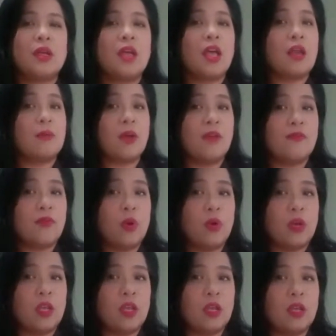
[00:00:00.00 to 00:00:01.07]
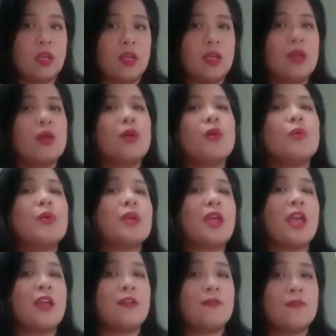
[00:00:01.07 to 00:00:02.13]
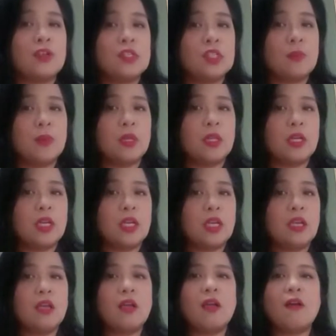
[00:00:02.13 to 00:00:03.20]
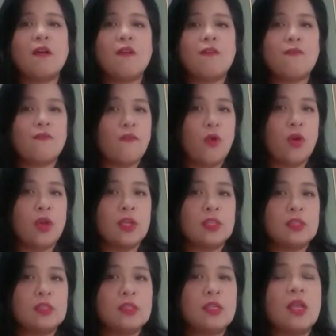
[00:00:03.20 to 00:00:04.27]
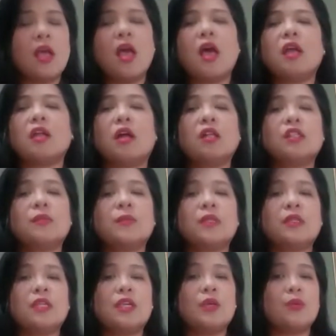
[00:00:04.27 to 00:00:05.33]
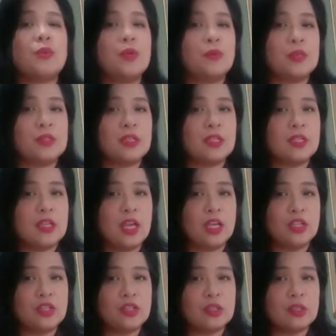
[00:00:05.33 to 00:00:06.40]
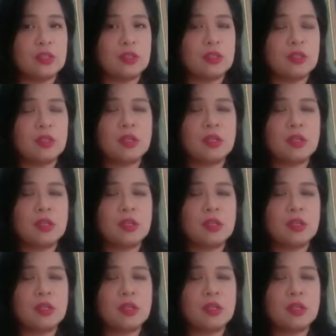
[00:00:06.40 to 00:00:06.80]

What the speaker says: And by voting, we gain visibility, voice, and ultimately representation.